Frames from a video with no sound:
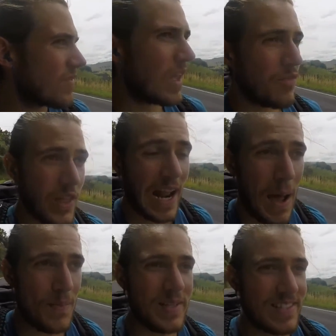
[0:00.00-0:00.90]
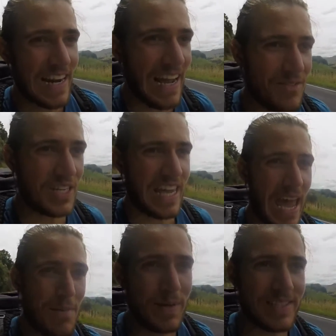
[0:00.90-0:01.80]
if that happens that I have to
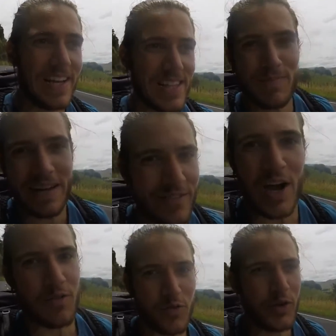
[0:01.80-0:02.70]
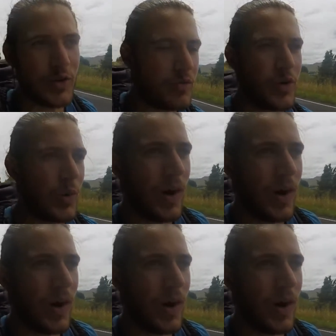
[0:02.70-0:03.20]
camp beside them, I've got food for a